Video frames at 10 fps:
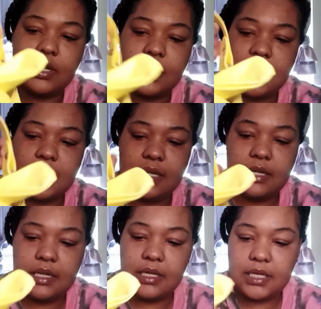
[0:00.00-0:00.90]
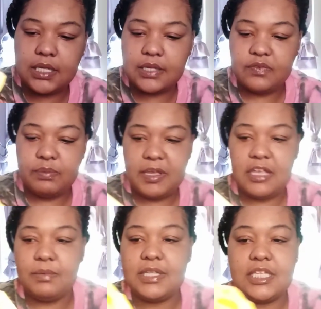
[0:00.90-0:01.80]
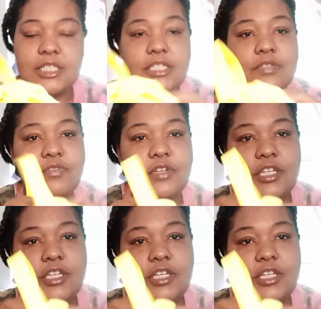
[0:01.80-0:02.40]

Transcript: it. Love, baby. This is really